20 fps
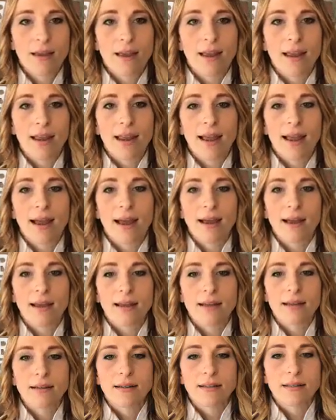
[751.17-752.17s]

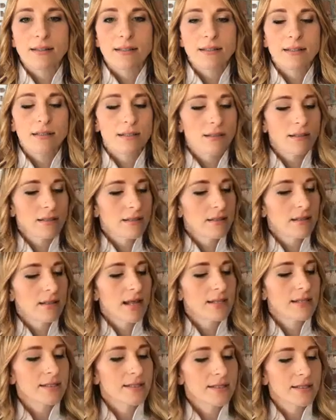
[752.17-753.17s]
And
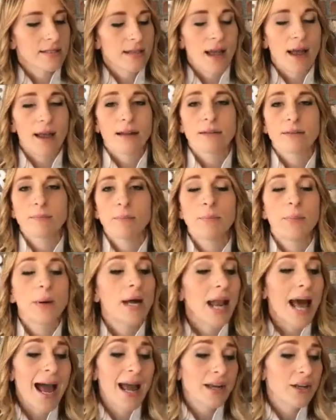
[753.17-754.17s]
that's, yeah.
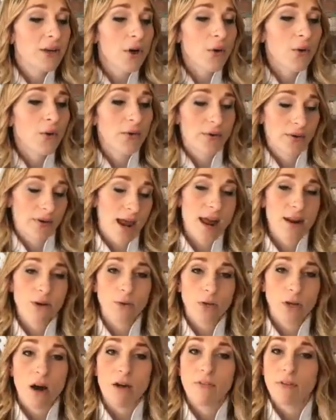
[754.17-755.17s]
But I don't
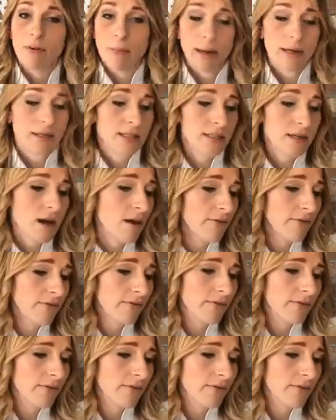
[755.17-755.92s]
cover my stuff.